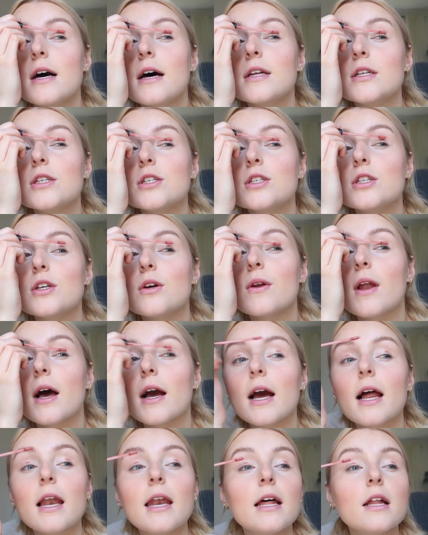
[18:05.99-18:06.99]
and just do
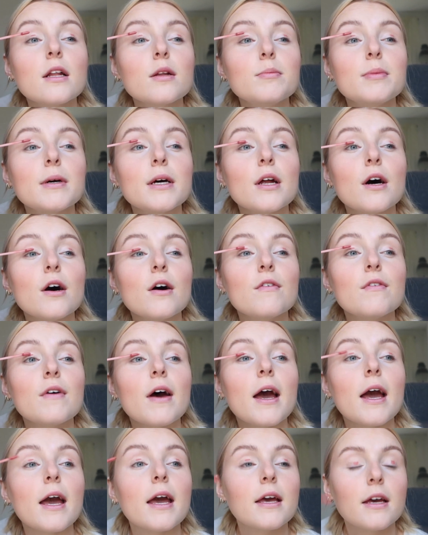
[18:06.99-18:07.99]
like a little bit of
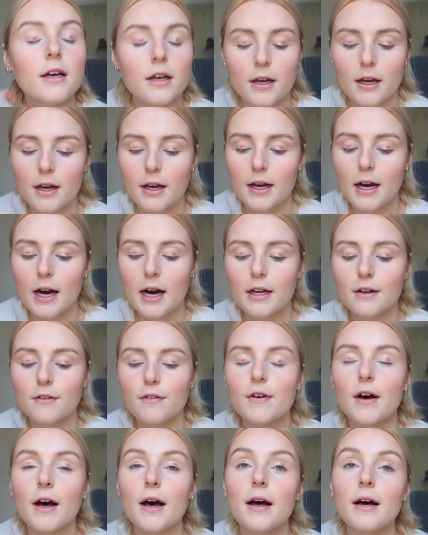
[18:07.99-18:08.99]
a kind
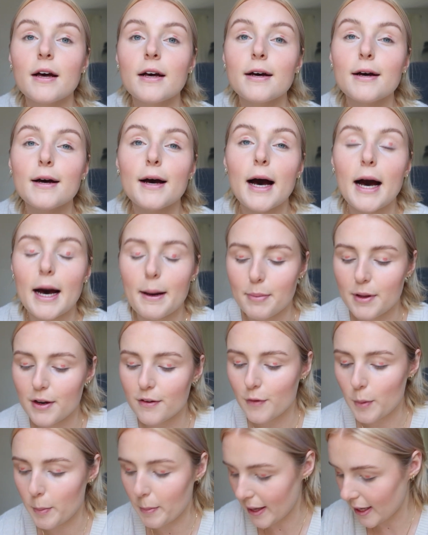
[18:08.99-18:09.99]
of a bit
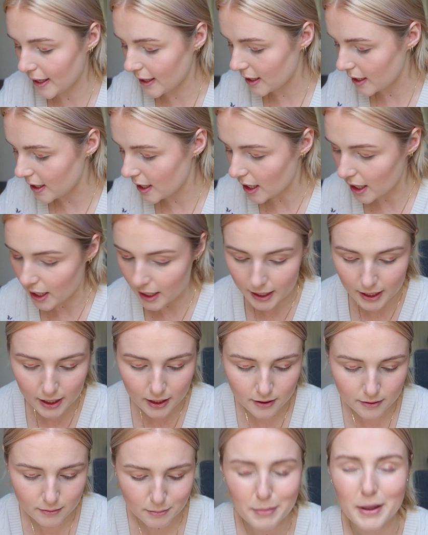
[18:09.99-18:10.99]
of a pinky eye.